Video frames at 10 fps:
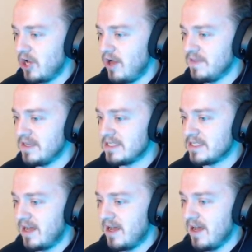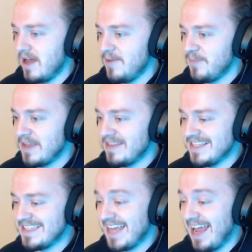on this
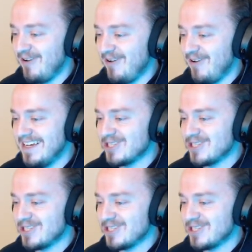town,